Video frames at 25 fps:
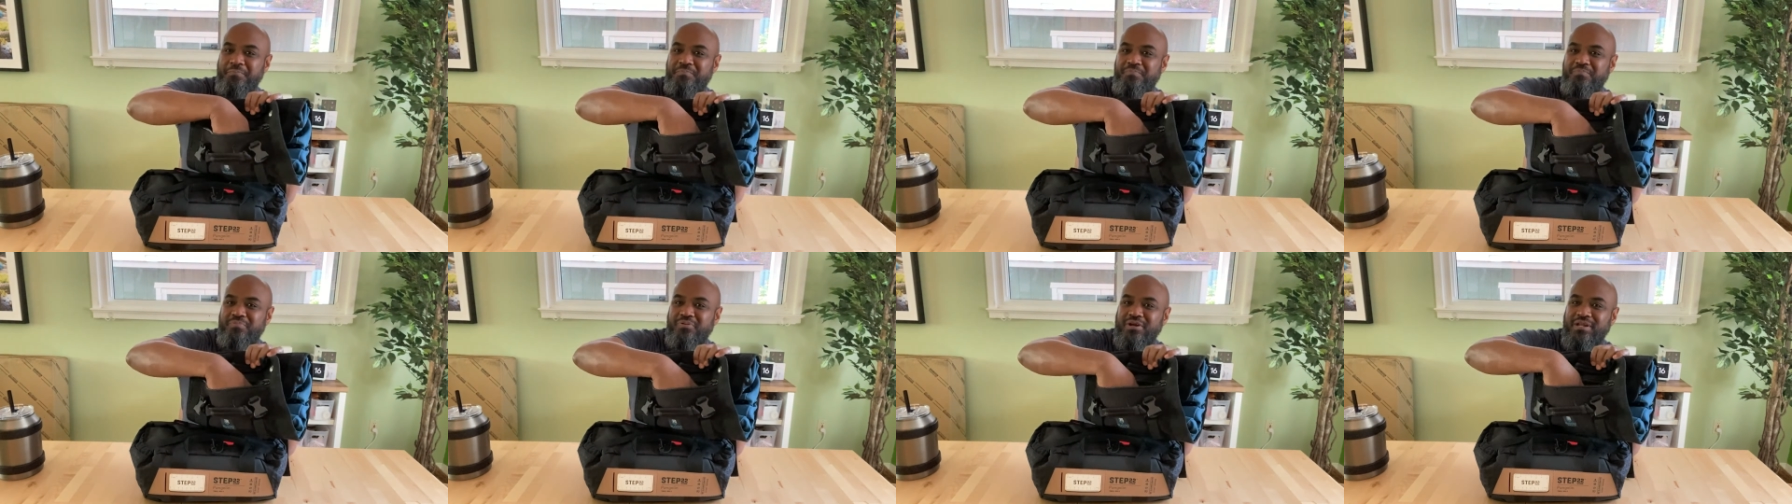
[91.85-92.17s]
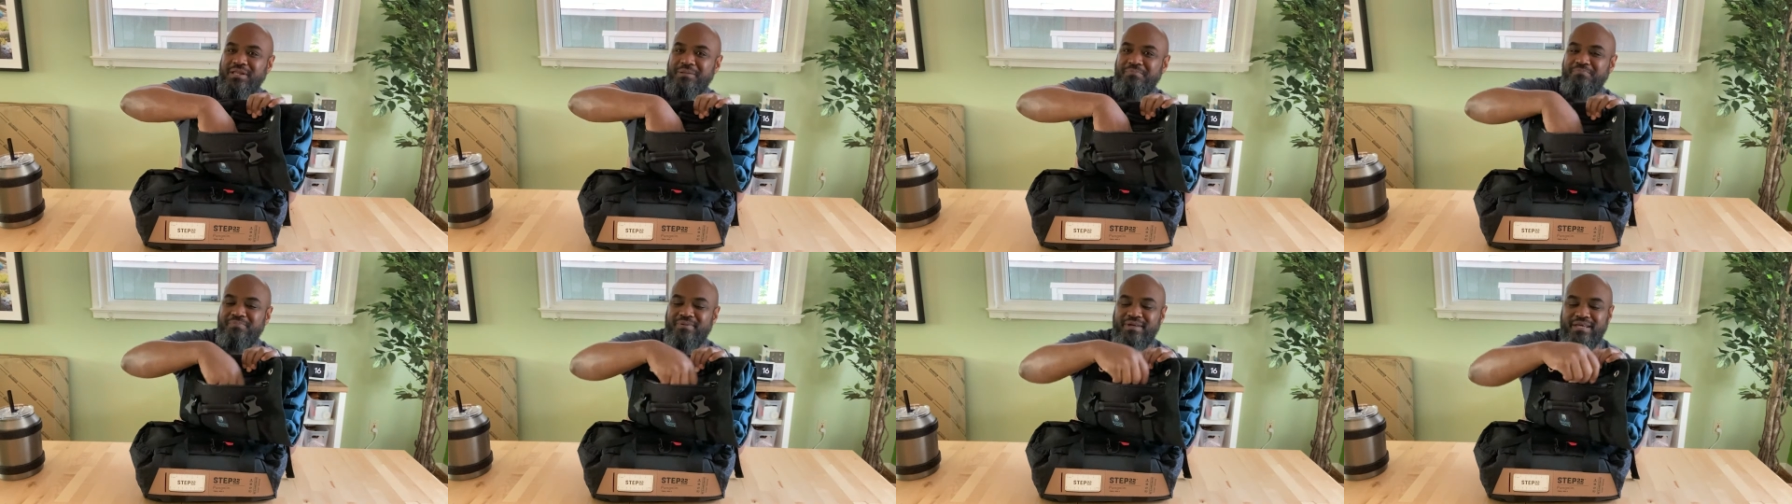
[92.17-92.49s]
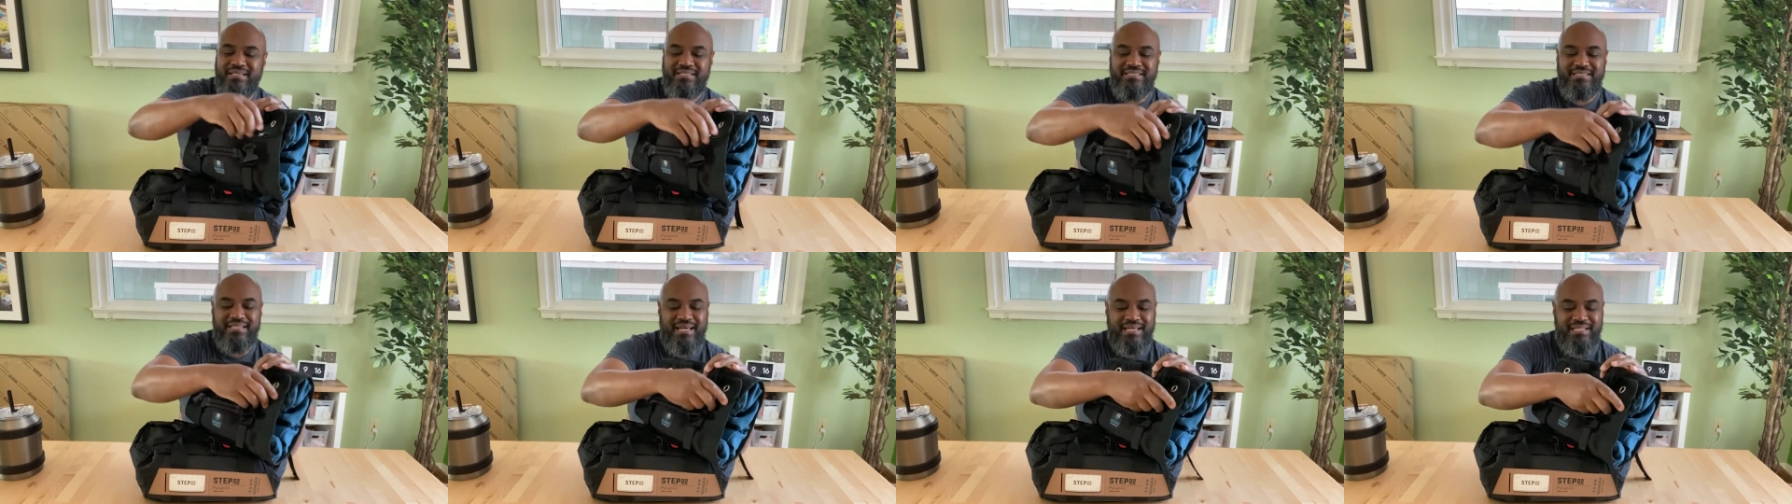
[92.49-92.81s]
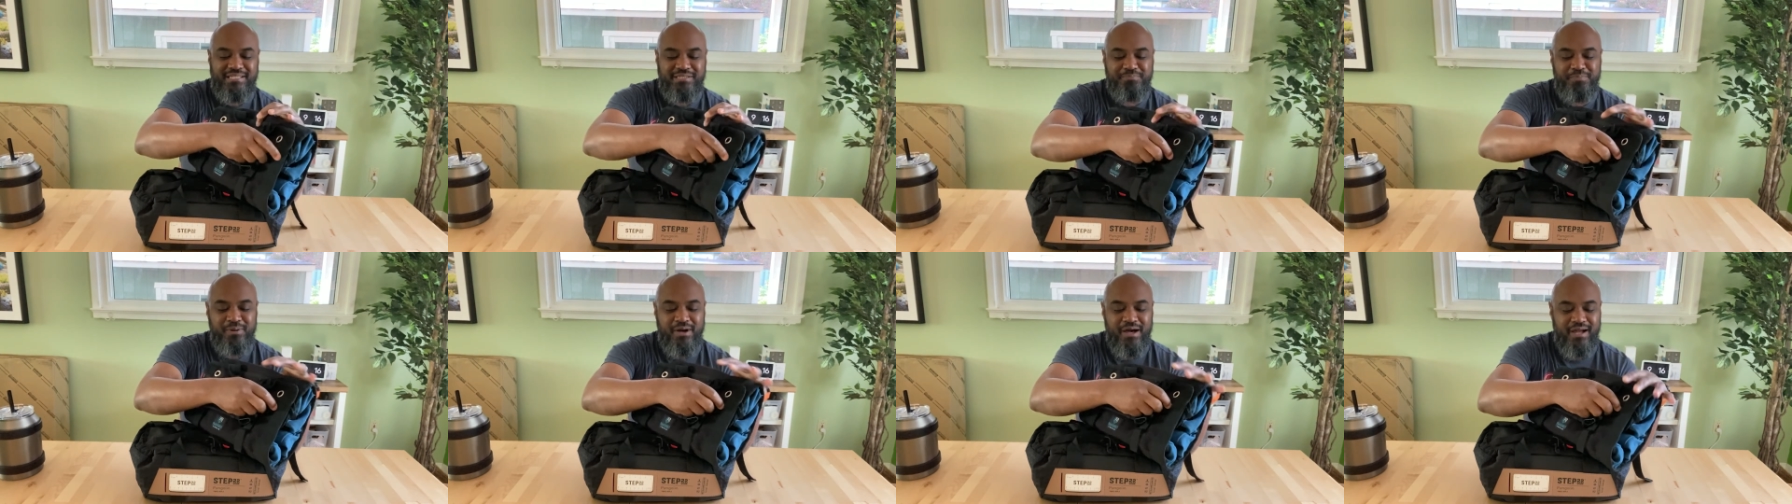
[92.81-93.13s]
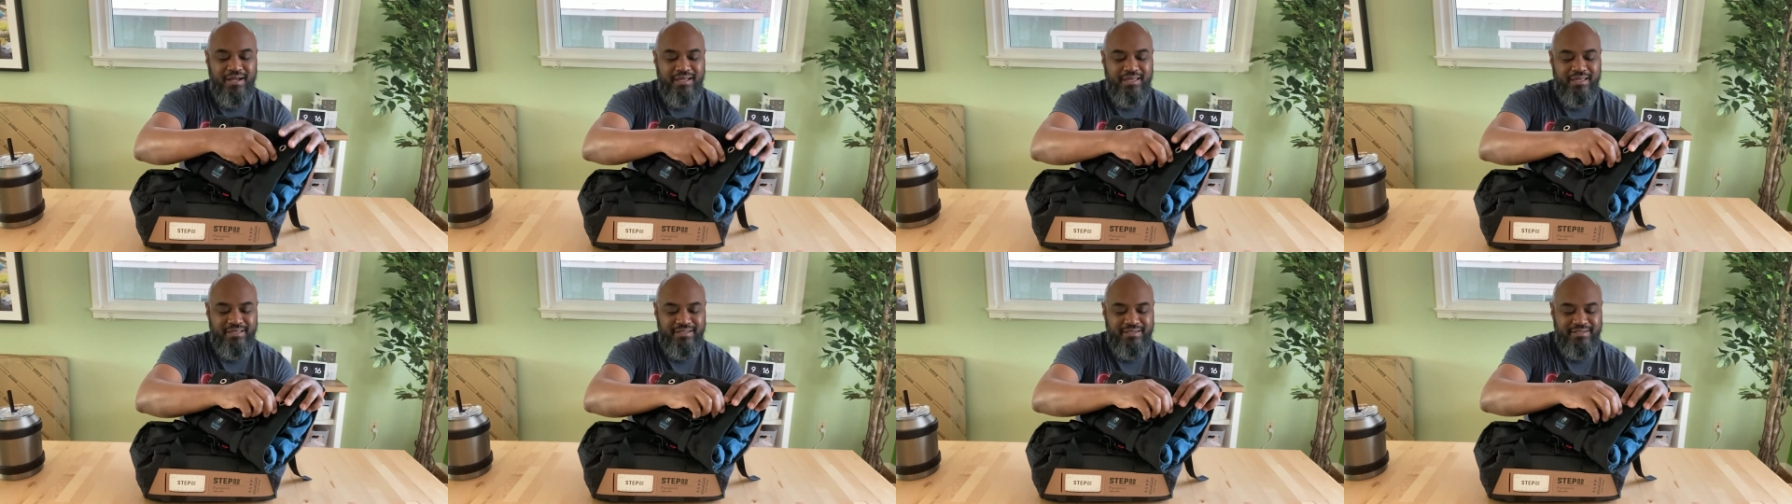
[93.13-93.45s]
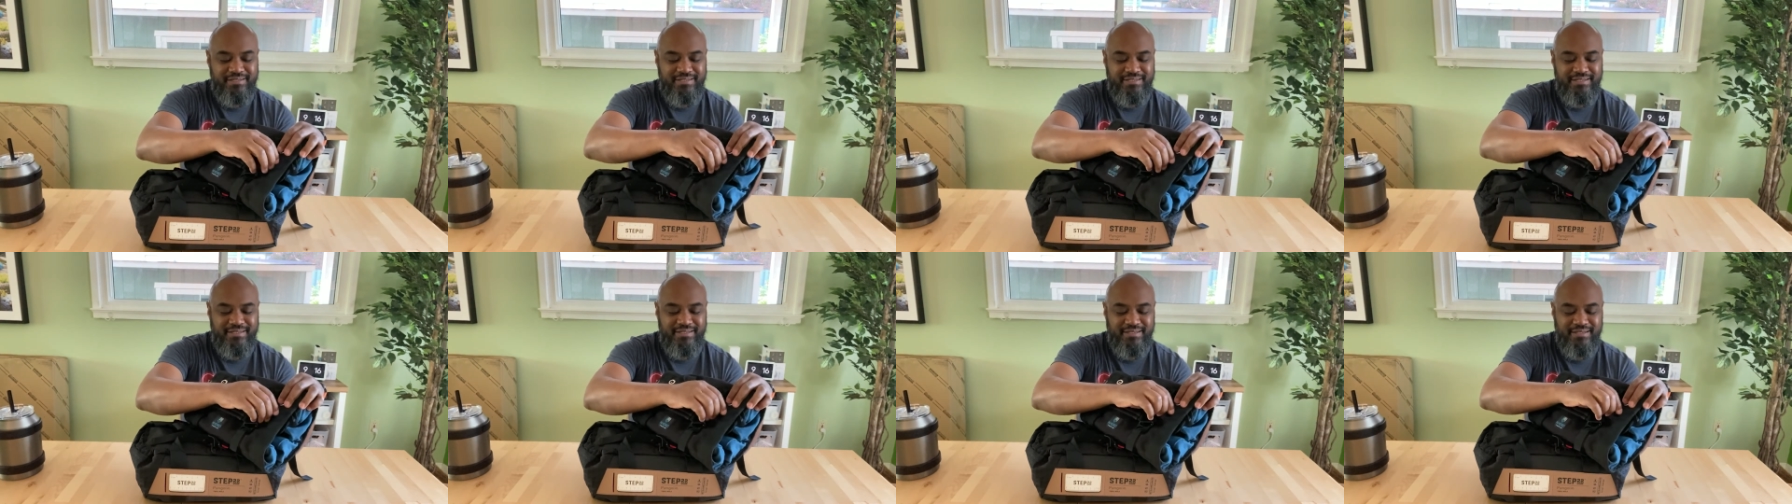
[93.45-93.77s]
pretty big size
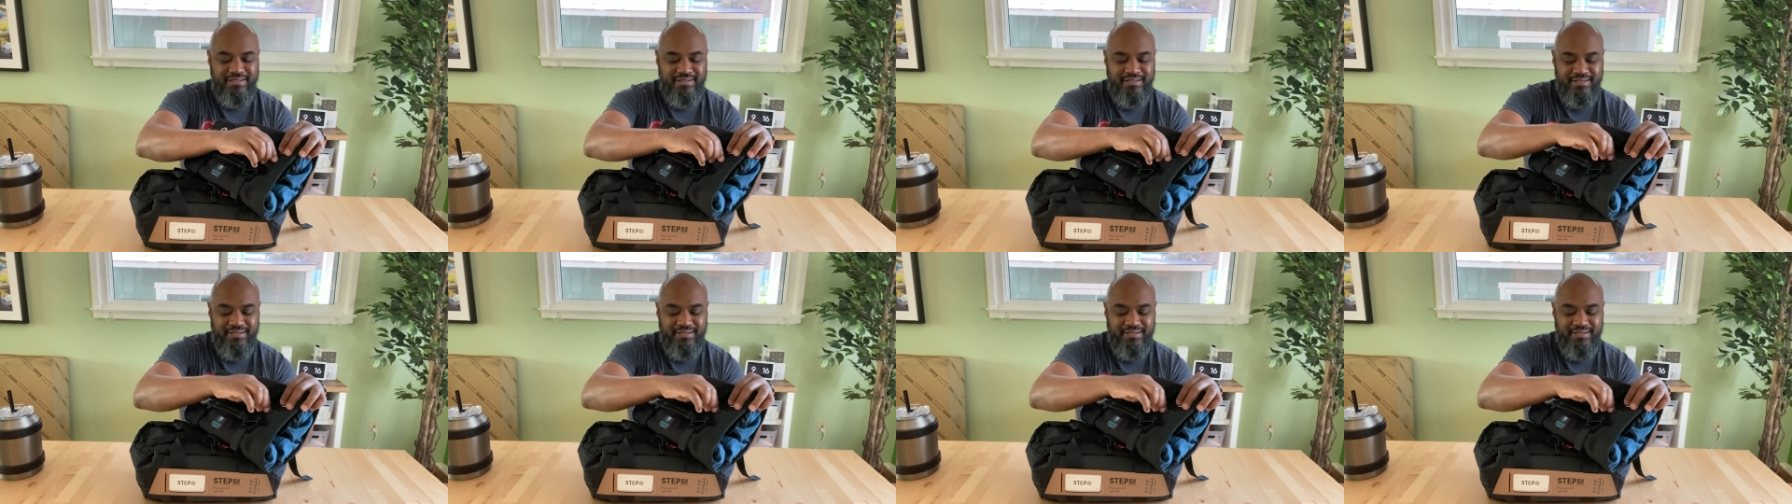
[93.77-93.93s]
pockets.